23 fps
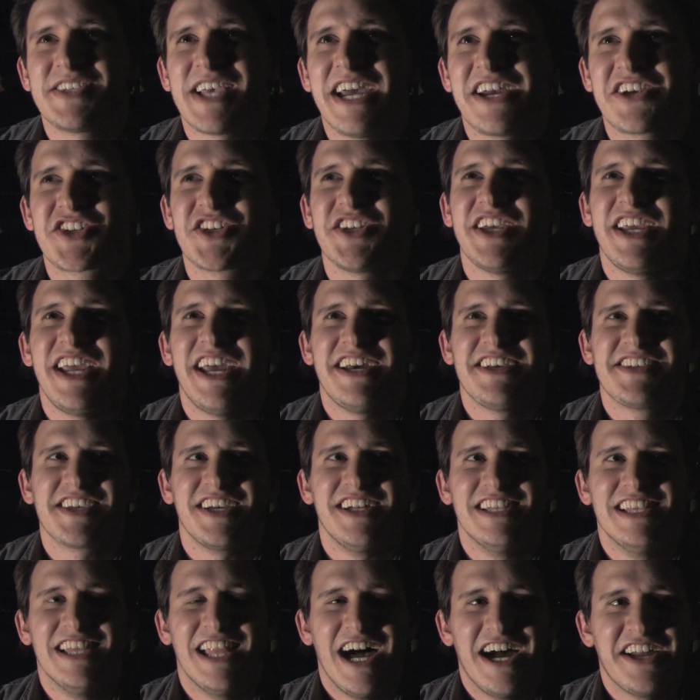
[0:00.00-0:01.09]
actually has a
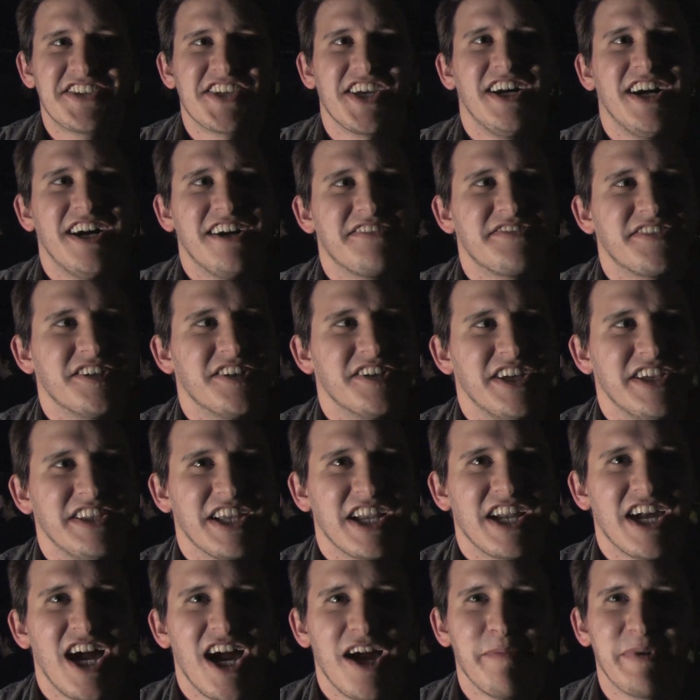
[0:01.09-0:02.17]
lot to offer in the
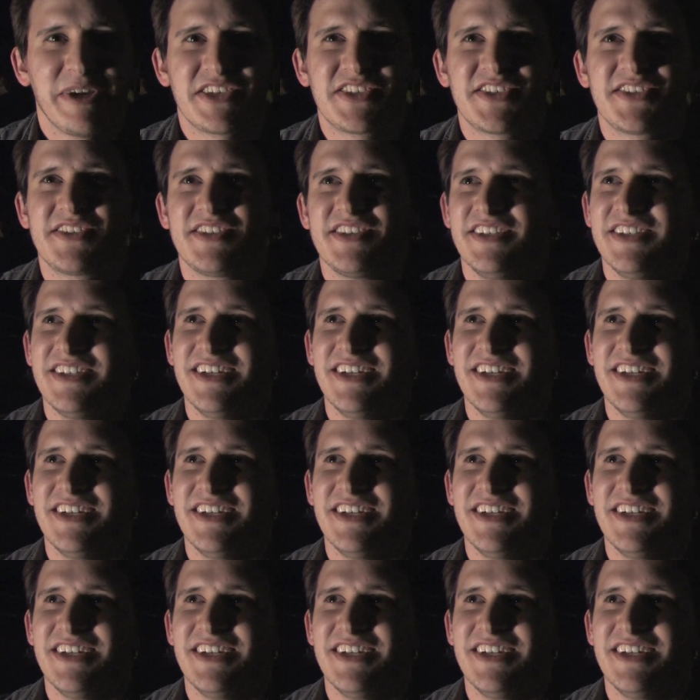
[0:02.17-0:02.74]
comics